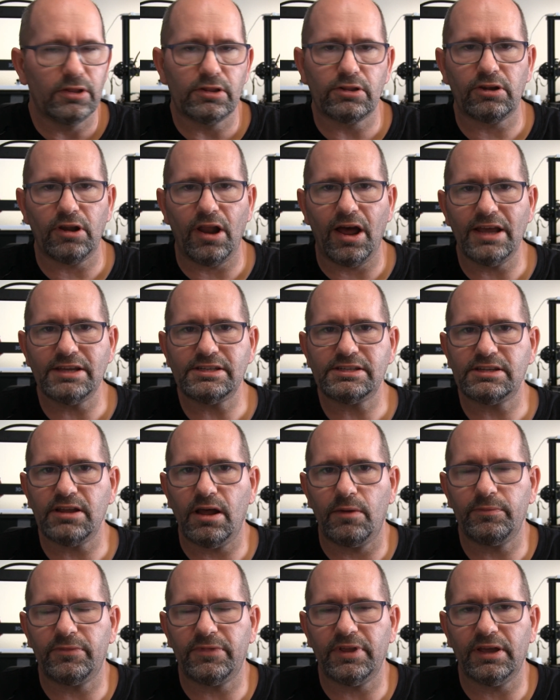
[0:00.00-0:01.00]
slice
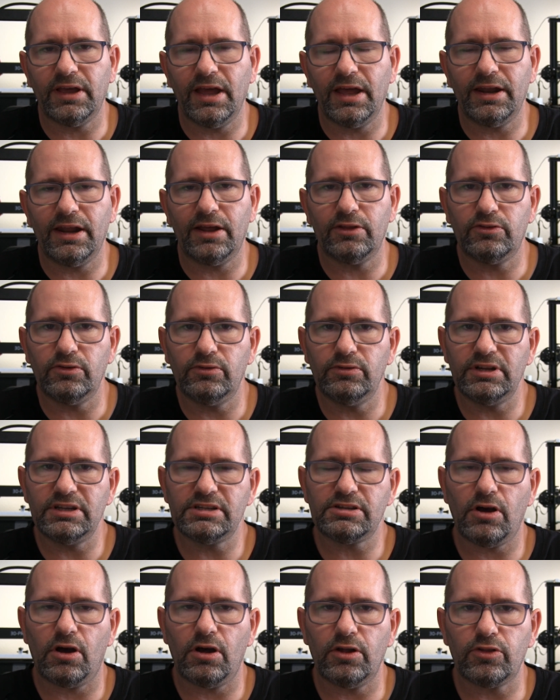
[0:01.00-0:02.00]
something and I do
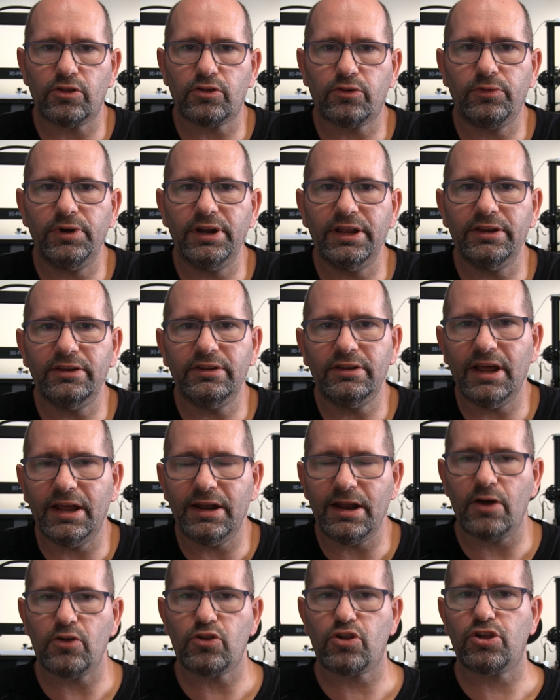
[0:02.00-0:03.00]
this on screen,
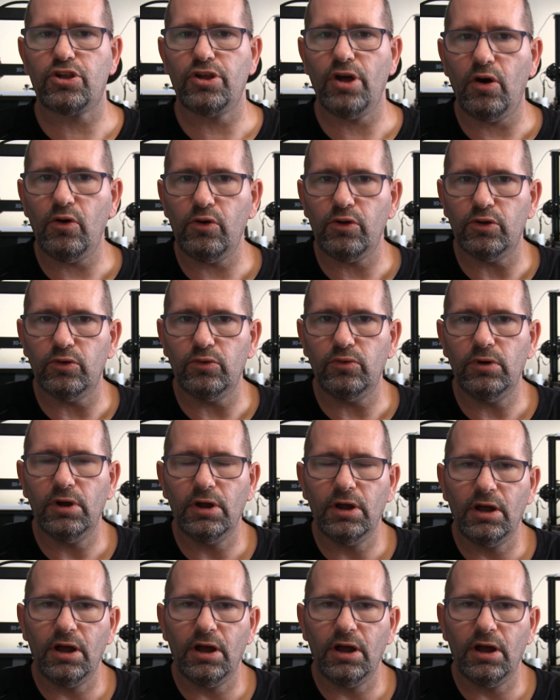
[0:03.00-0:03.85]
then I'll show you